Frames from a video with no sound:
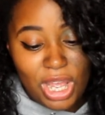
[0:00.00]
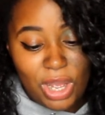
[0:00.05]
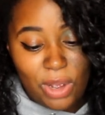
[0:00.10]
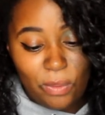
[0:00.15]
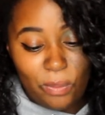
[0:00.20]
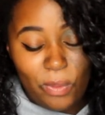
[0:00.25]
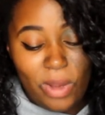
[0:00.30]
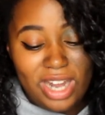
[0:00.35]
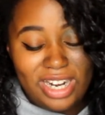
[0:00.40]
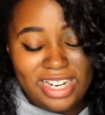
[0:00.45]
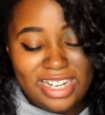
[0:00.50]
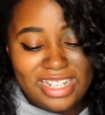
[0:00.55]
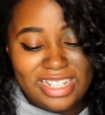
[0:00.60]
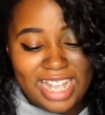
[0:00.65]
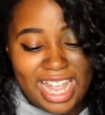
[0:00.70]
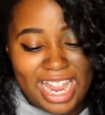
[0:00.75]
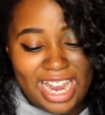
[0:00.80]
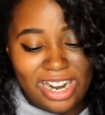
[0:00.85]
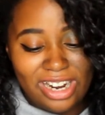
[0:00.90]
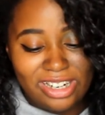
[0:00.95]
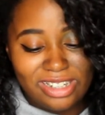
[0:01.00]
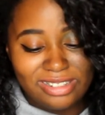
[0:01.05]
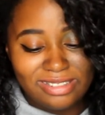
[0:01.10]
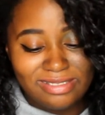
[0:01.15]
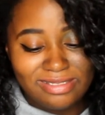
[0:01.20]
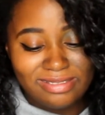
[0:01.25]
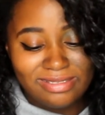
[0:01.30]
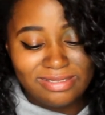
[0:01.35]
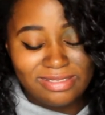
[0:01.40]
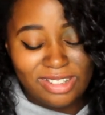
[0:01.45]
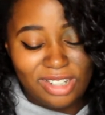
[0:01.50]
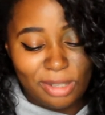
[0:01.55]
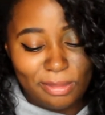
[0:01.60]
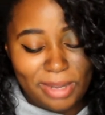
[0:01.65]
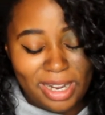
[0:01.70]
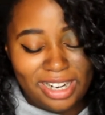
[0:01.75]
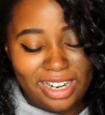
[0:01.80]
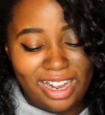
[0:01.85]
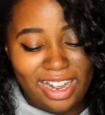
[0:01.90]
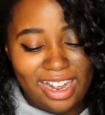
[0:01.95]
What is air? Oh
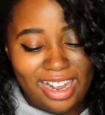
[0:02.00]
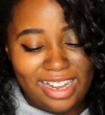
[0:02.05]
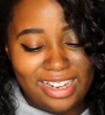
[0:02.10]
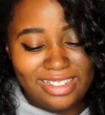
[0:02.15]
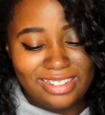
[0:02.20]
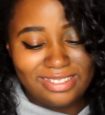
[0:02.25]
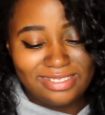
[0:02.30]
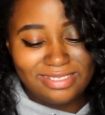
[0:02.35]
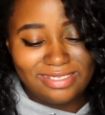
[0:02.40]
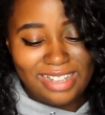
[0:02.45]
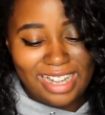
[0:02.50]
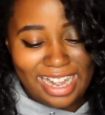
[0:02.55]
my god.